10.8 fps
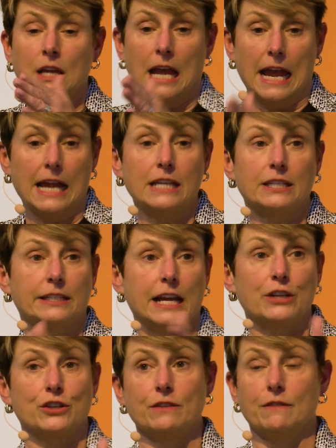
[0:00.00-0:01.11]
A
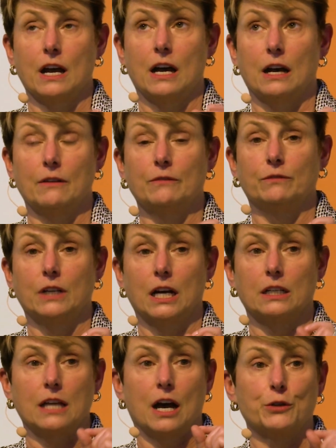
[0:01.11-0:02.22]
stage in, uh,
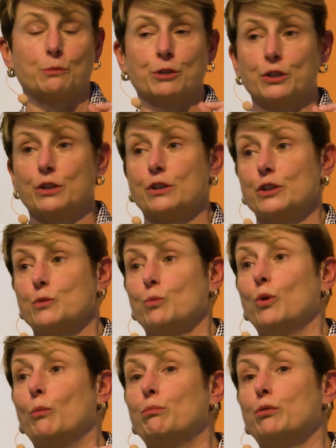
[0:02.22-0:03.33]
uh, entrepreneurs
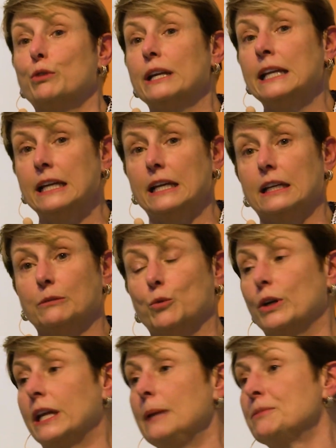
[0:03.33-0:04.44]
will bring in, will
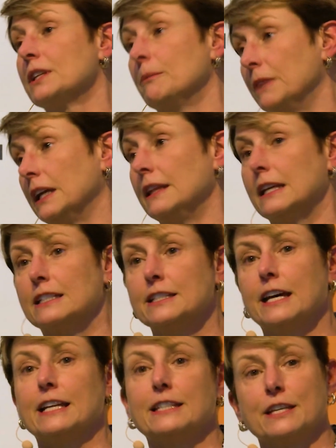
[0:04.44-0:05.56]
keep somebody that's
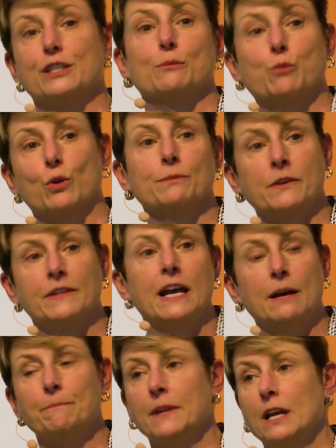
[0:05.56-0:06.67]
nice and supportive of
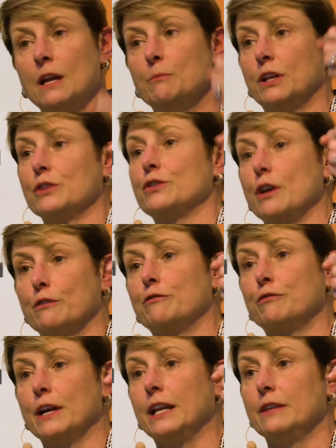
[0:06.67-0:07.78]
them because they're
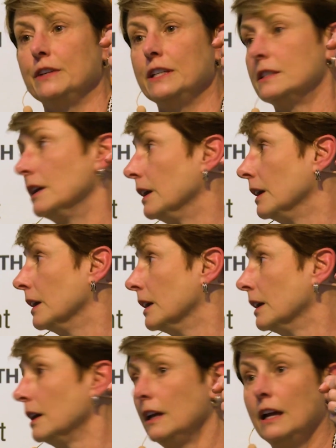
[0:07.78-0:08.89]
afraid of the VC.
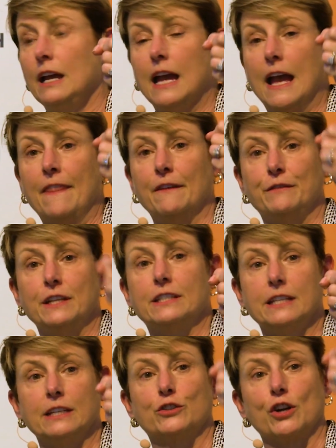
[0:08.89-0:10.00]
And the
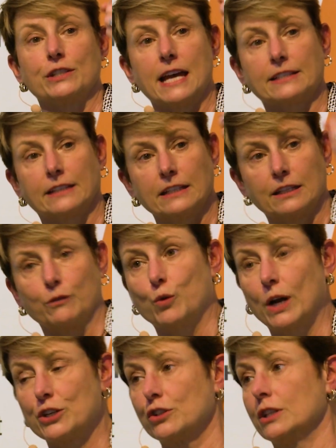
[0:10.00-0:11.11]
VC starts asking tough
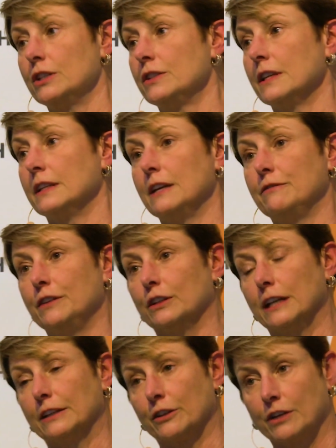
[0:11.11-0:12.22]
questions and they feel
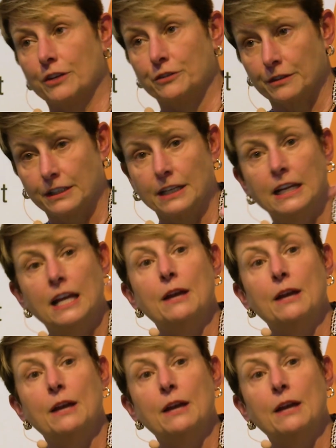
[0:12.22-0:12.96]
like they're under the gun.